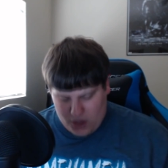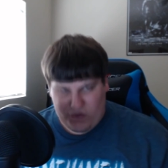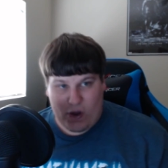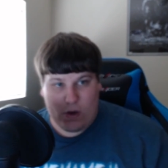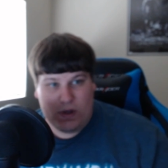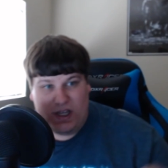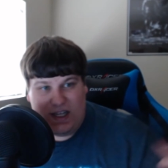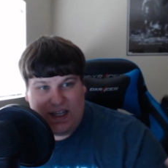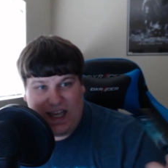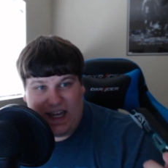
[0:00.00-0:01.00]
So
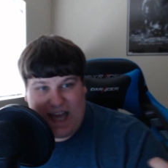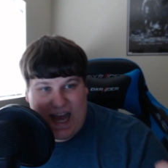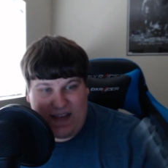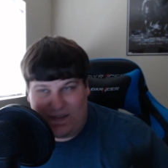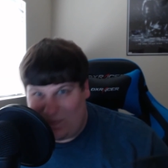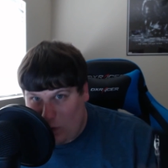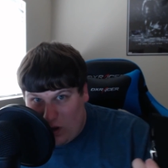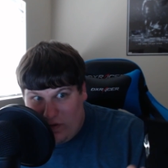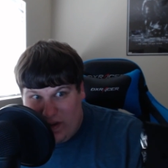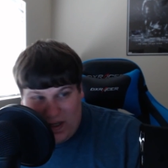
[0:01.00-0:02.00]
again, guys,
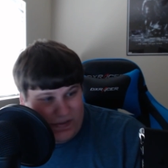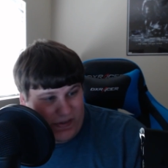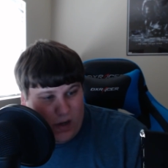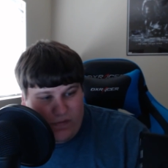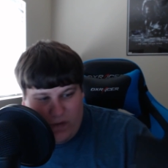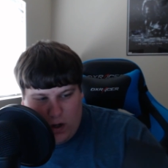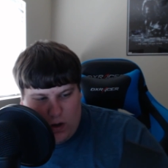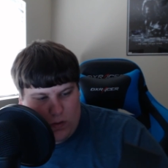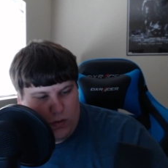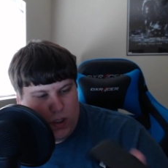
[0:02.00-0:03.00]
smaller than a cell
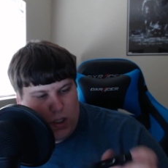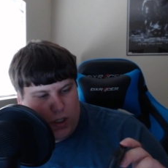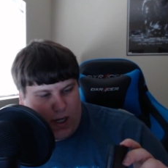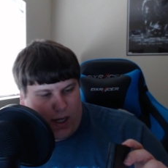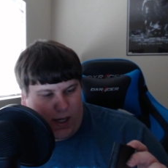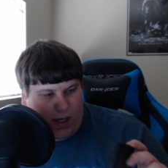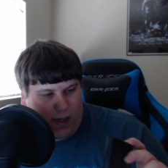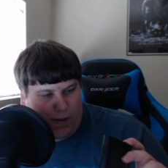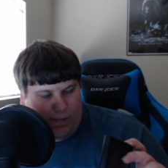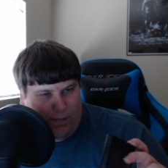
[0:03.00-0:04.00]
phone.
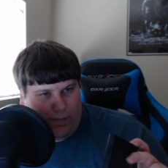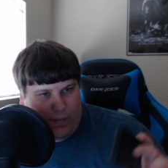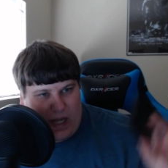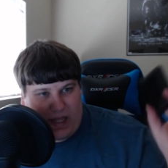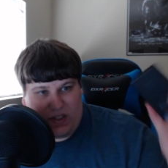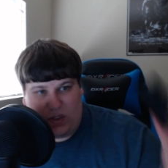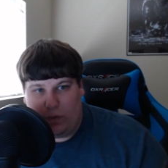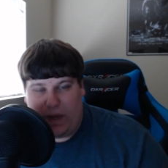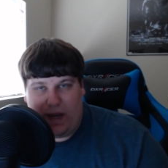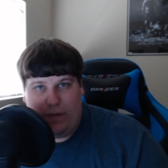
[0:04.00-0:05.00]
I
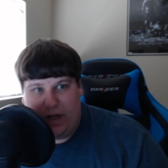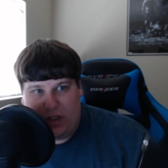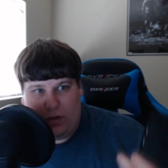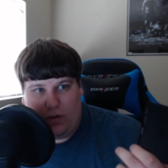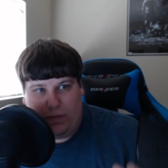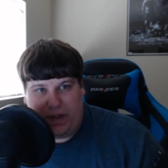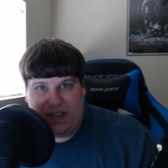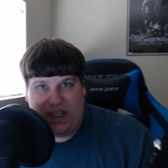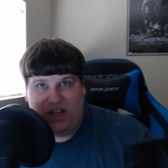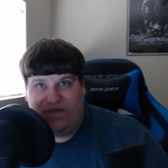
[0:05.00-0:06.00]
sold my original
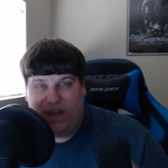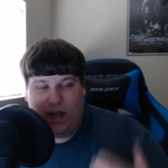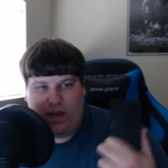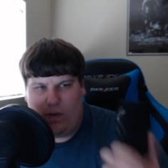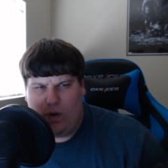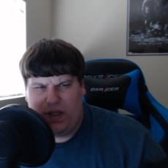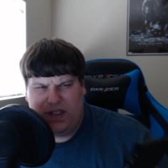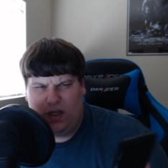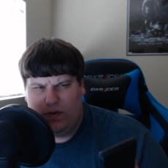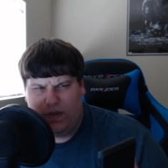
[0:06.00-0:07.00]
PlayStation Vita, the
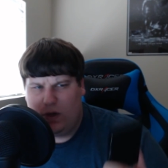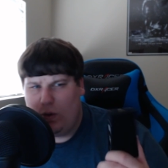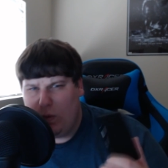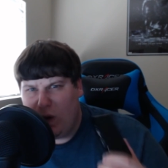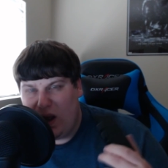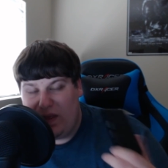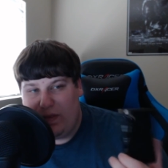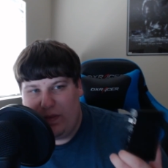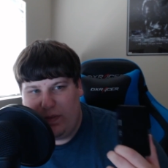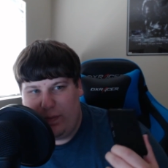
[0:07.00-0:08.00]

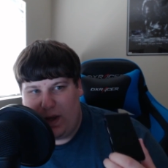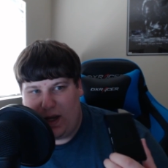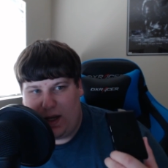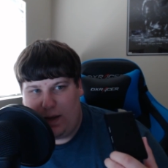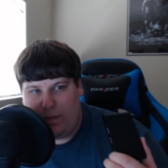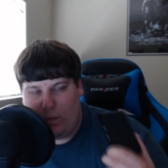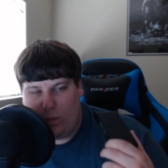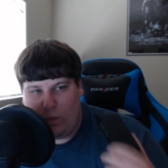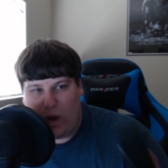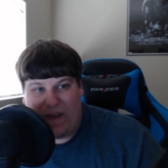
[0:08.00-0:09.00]
1001
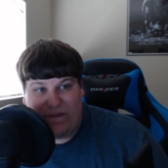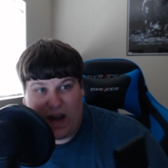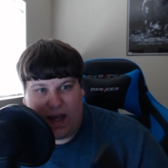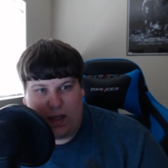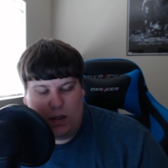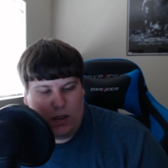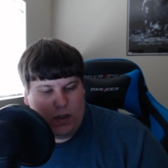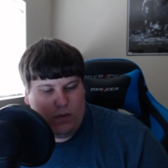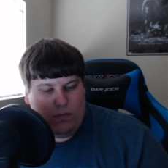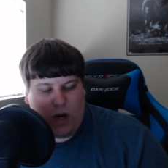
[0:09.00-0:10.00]
Wi-Fi
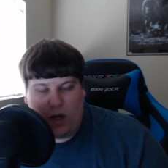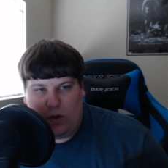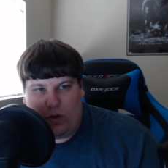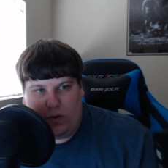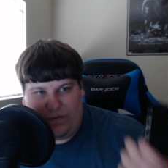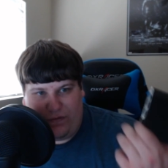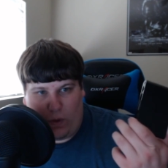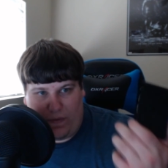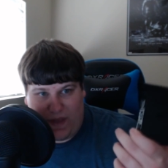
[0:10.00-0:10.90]
model, for